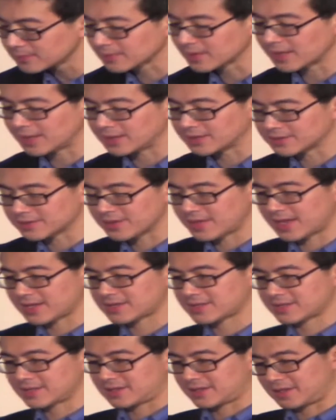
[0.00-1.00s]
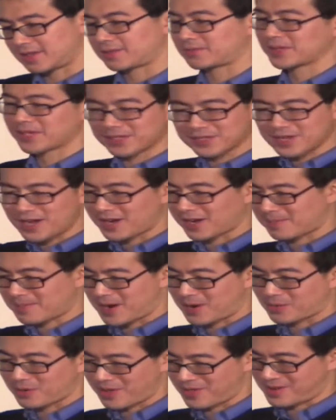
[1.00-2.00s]
Okay, so that's the, and we can talk
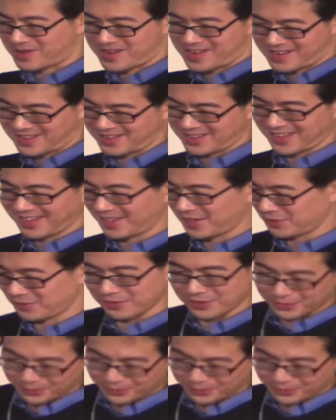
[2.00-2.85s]
about whether or not you